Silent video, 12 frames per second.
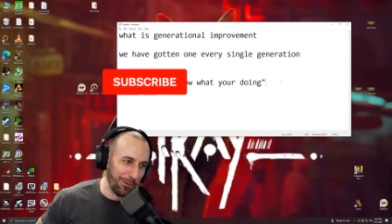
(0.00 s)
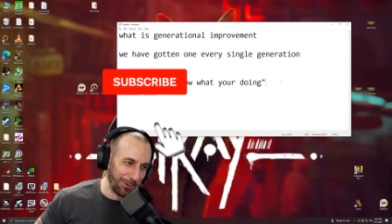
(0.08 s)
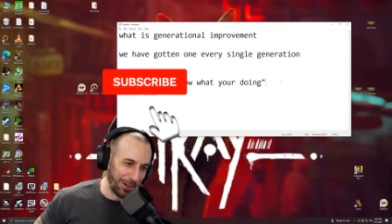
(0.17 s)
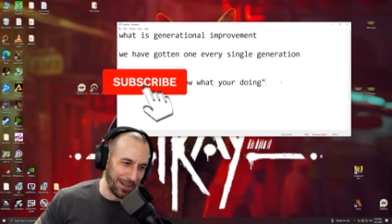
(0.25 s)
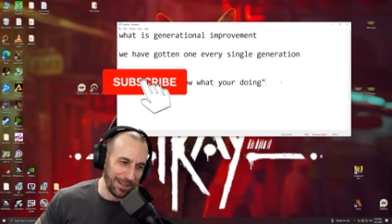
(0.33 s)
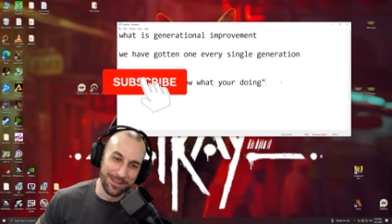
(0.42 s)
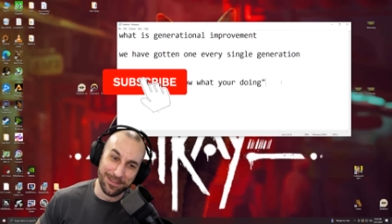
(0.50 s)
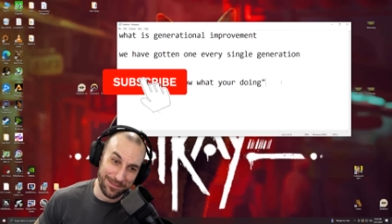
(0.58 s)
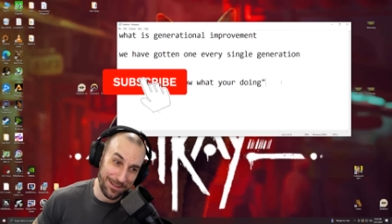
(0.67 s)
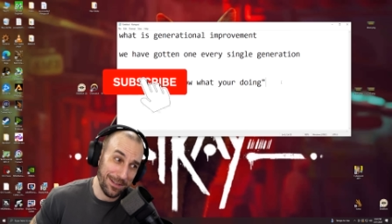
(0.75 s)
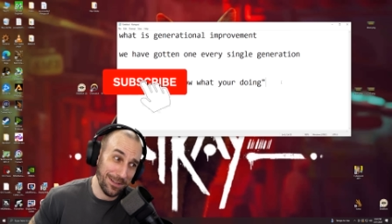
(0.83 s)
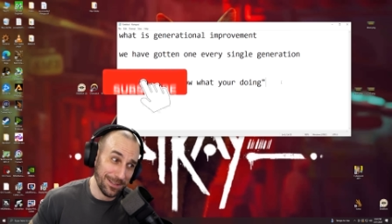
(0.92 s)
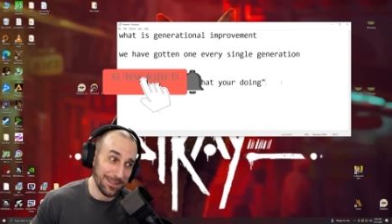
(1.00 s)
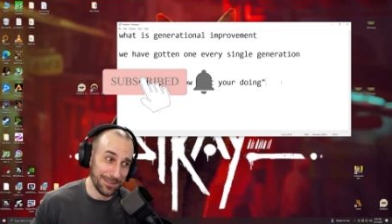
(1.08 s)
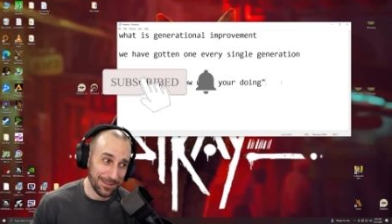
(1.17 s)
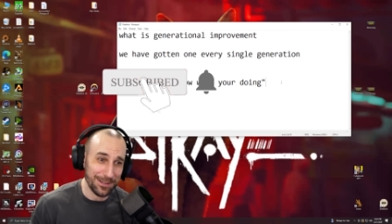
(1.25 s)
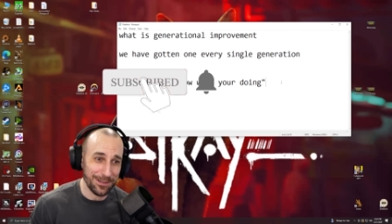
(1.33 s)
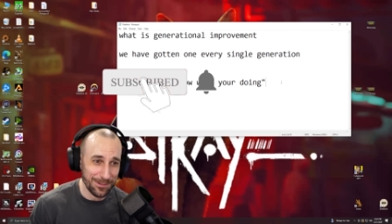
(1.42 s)
right? And
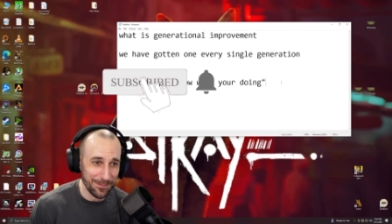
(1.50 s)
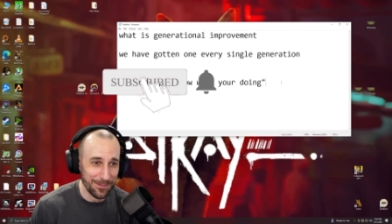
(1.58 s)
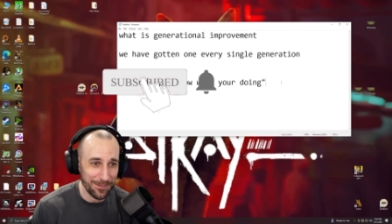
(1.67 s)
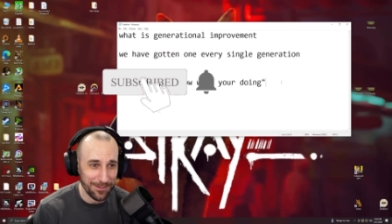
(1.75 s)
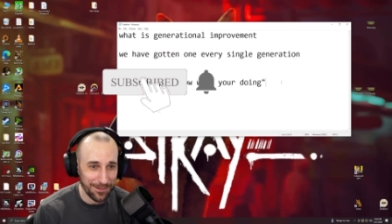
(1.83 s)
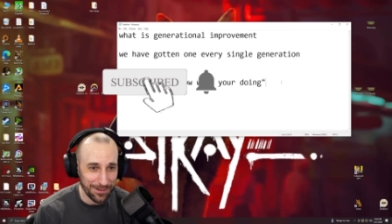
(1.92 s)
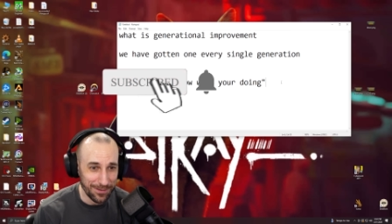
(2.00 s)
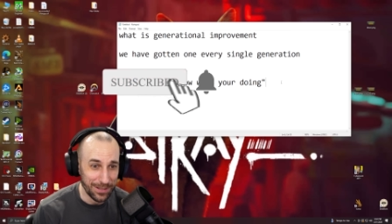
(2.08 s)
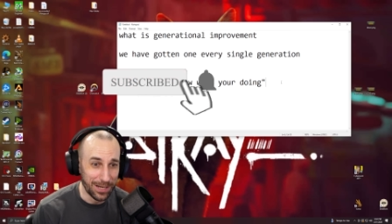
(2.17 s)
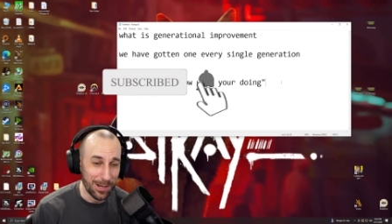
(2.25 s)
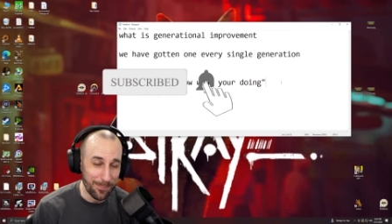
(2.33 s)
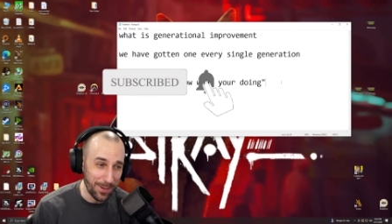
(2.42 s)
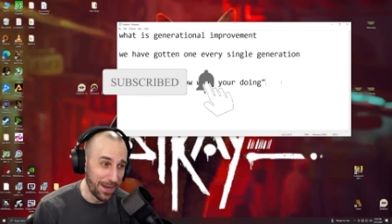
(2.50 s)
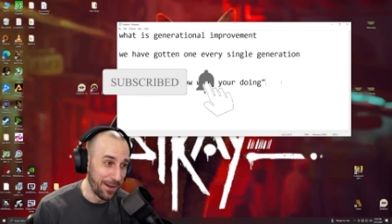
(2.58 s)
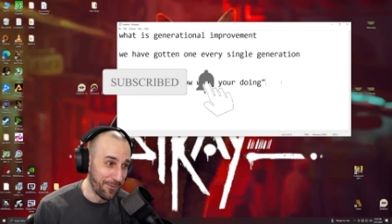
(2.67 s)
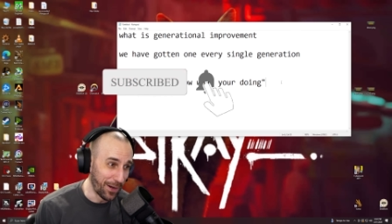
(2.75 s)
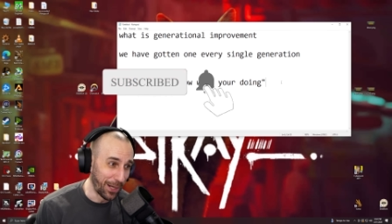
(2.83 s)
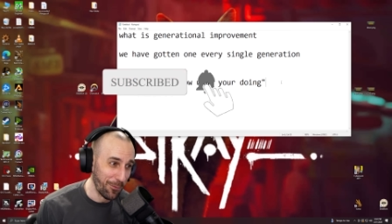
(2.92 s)
you gotta pay
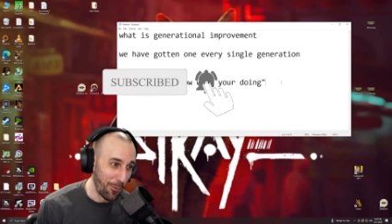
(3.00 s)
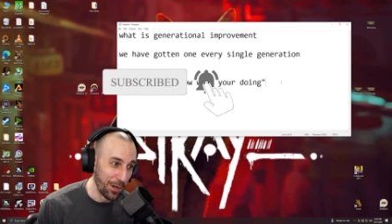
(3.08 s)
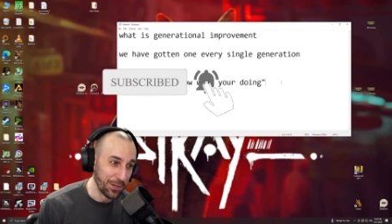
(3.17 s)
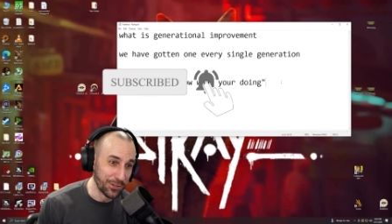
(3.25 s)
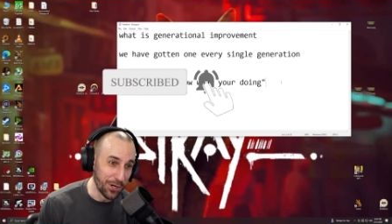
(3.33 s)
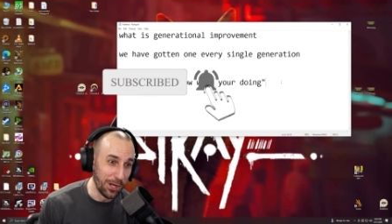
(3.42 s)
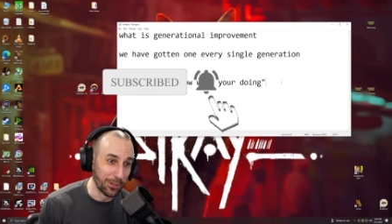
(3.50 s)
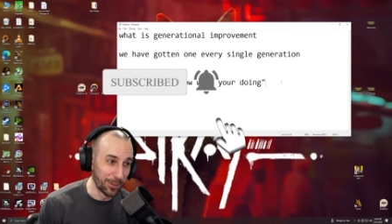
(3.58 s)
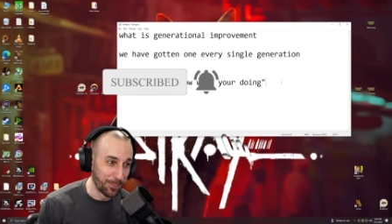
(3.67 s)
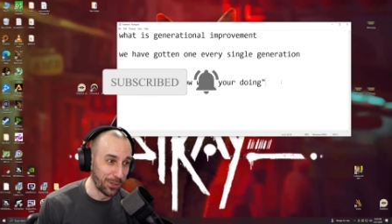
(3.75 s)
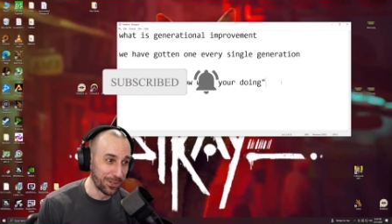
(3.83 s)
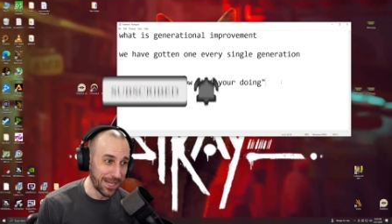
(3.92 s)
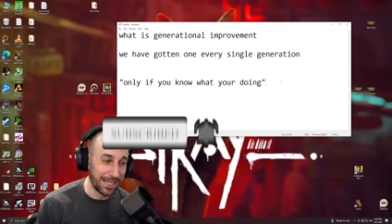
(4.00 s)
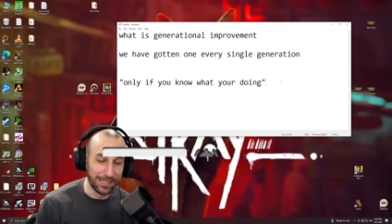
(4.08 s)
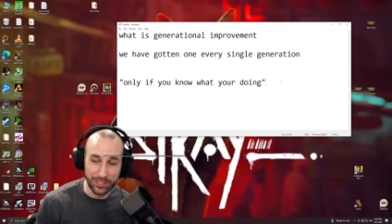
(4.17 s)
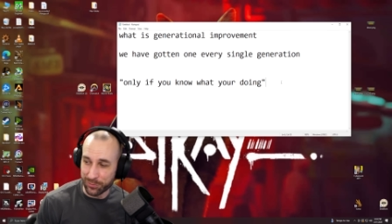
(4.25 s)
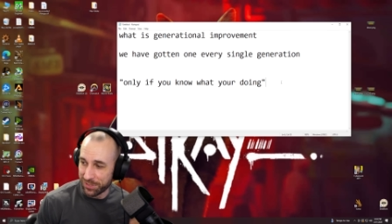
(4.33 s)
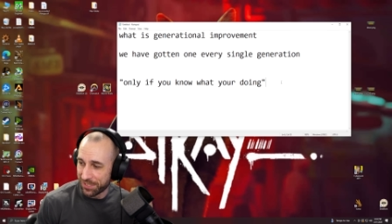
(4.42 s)
fucking $1 per day
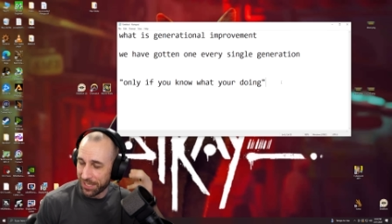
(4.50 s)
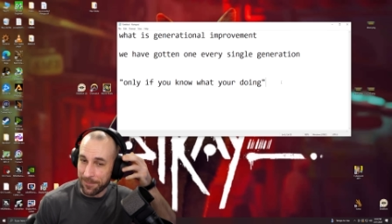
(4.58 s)
electricity.